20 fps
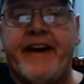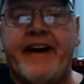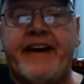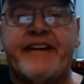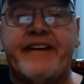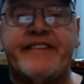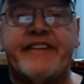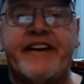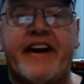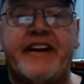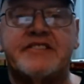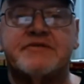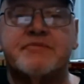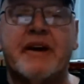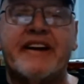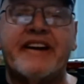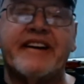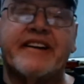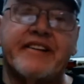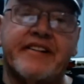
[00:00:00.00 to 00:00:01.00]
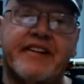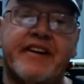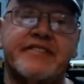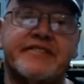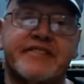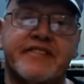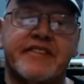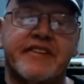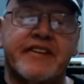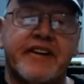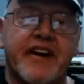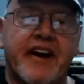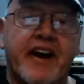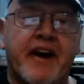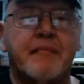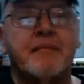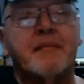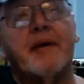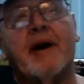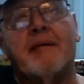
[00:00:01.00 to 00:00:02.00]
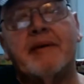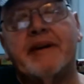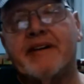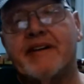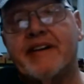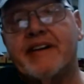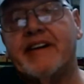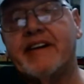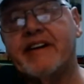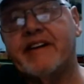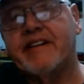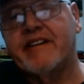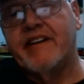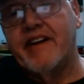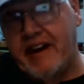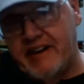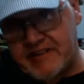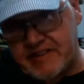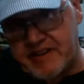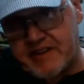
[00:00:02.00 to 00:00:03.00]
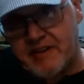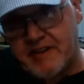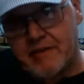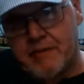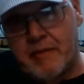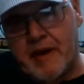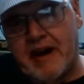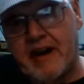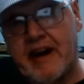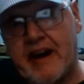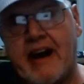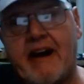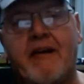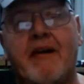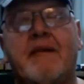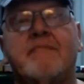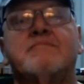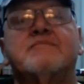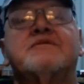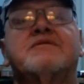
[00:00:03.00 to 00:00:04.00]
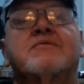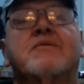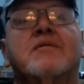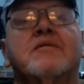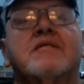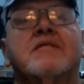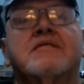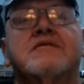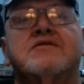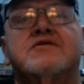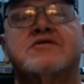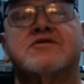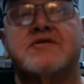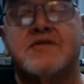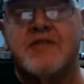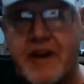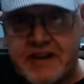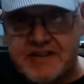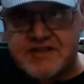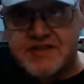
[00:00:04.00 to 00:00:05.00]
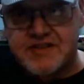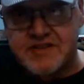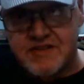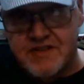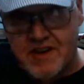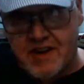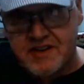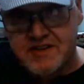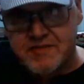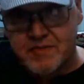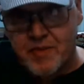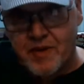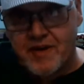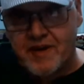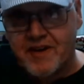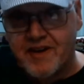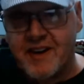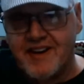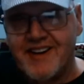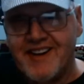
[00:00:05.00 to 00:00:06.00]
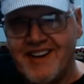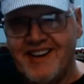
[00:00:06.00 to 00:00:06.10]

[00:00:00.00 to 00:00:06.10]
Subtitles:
And as we get closer, I'm probably going to get crazier about how I'm going to stress Strasbourg.